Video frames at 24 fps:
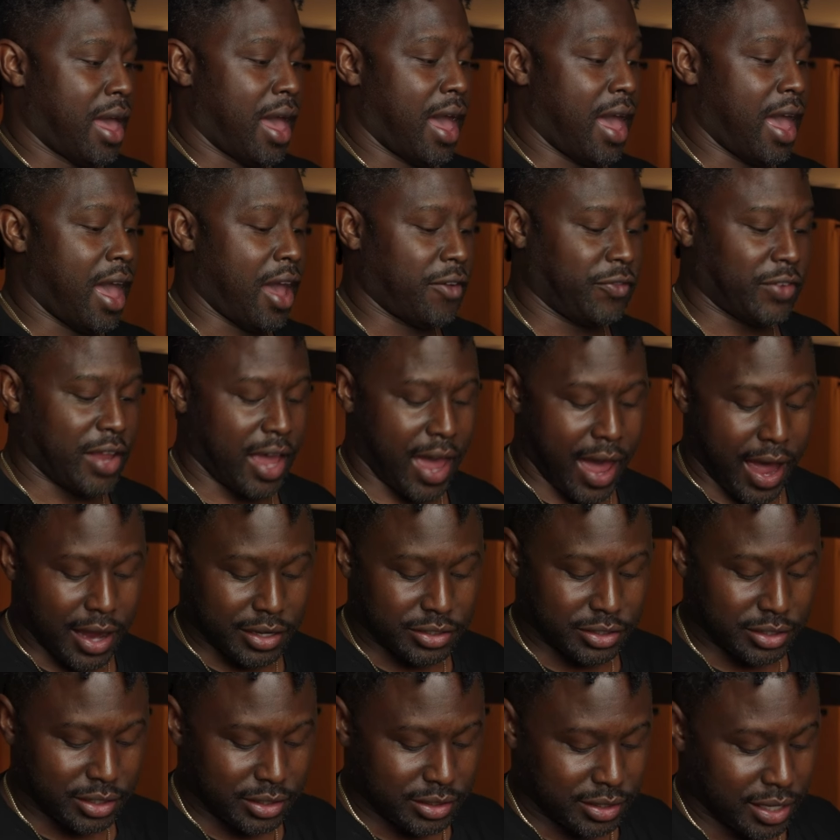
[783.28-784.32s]
I have to
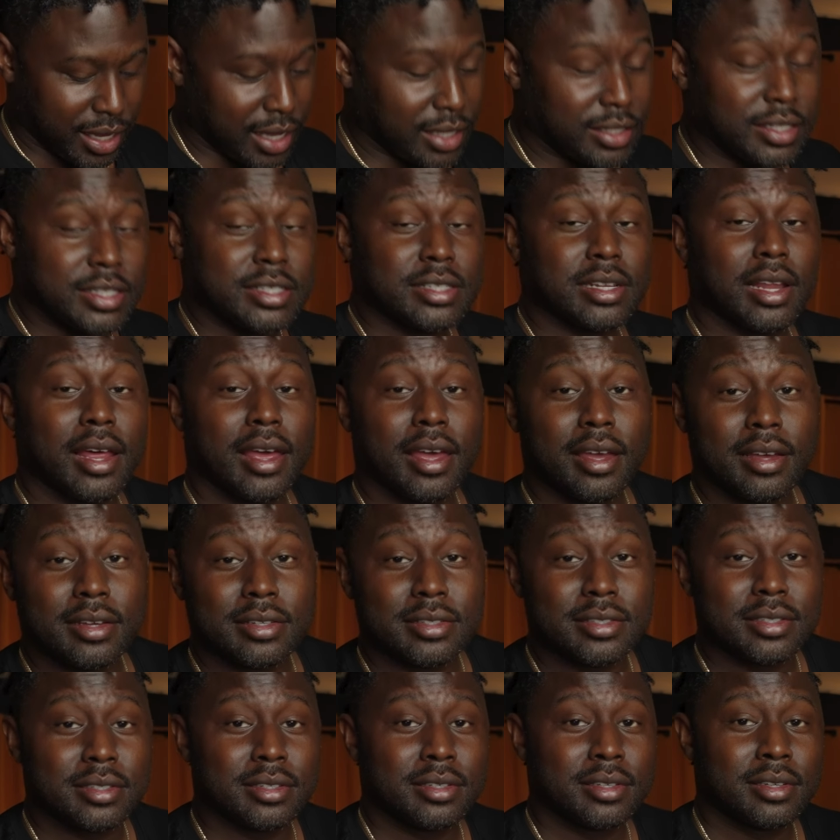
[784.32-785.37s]
actually take these
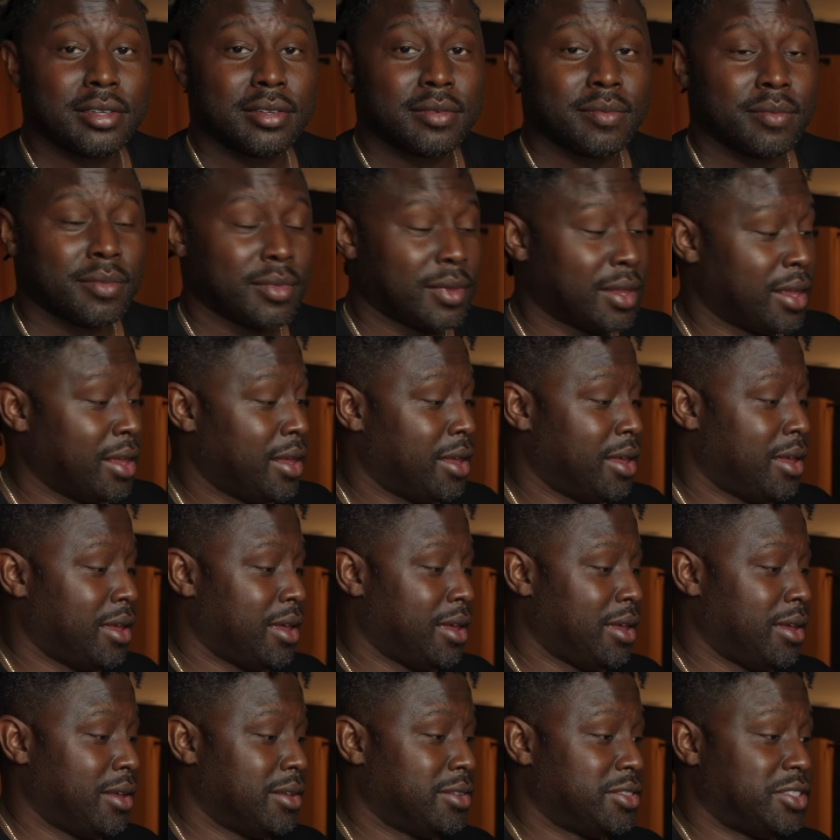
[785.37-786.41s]
legs
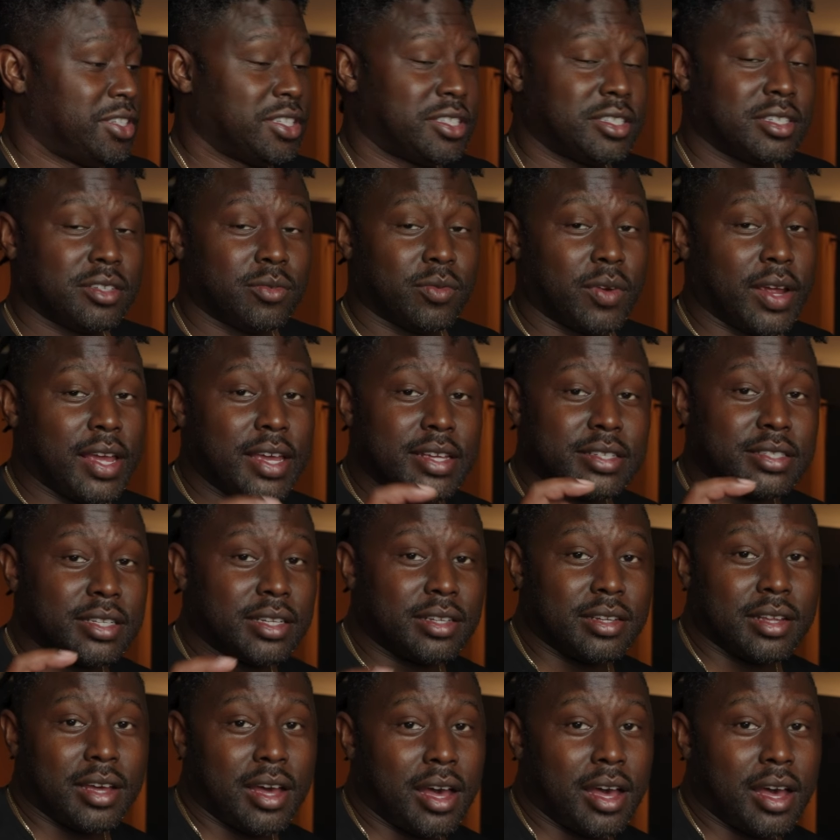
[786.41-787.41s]
just to raise it